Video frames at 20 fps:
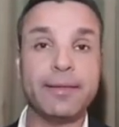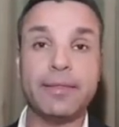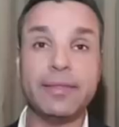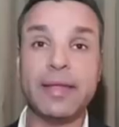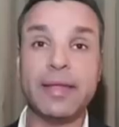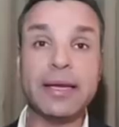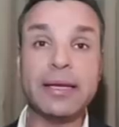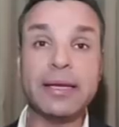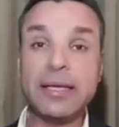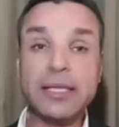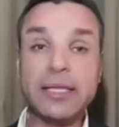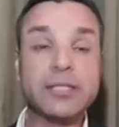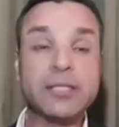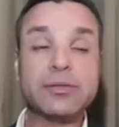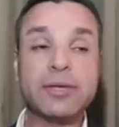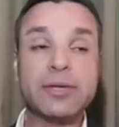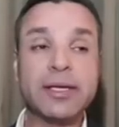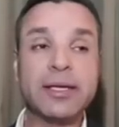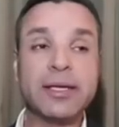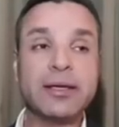They
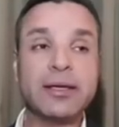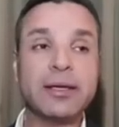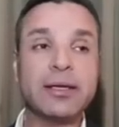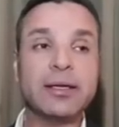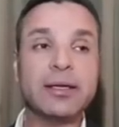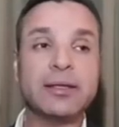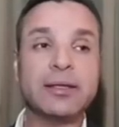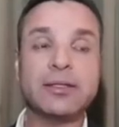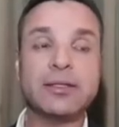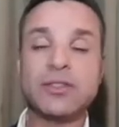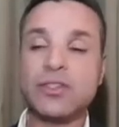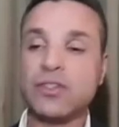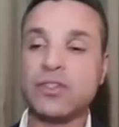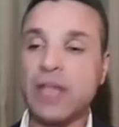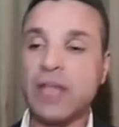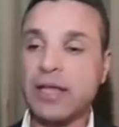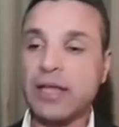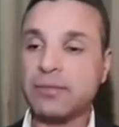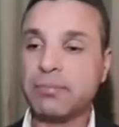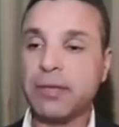literally
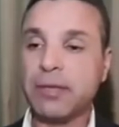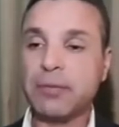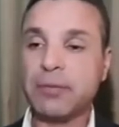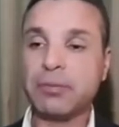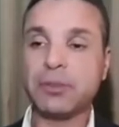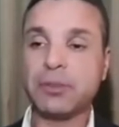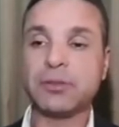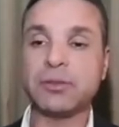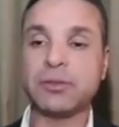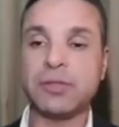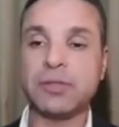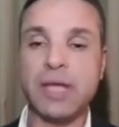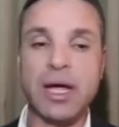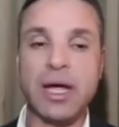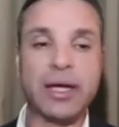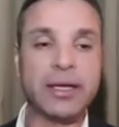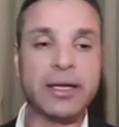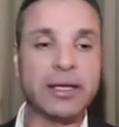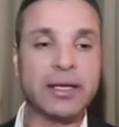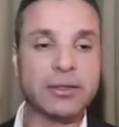sent people to
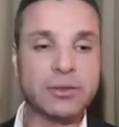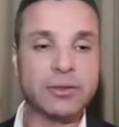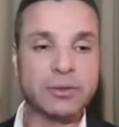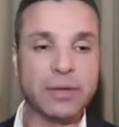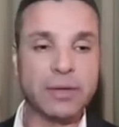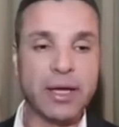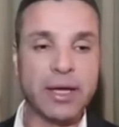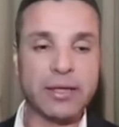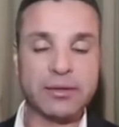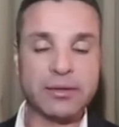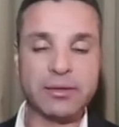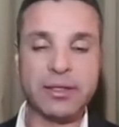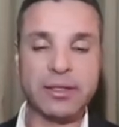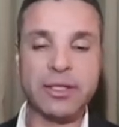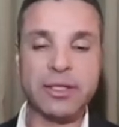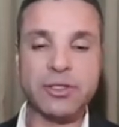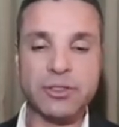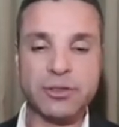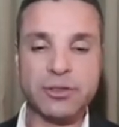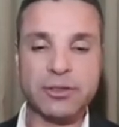die and to get
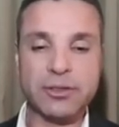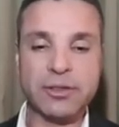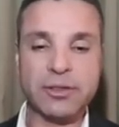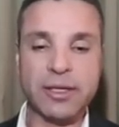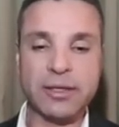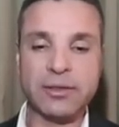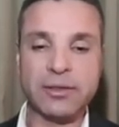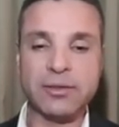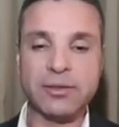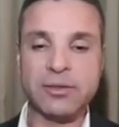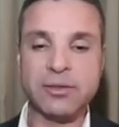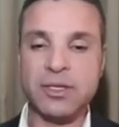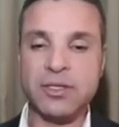injured and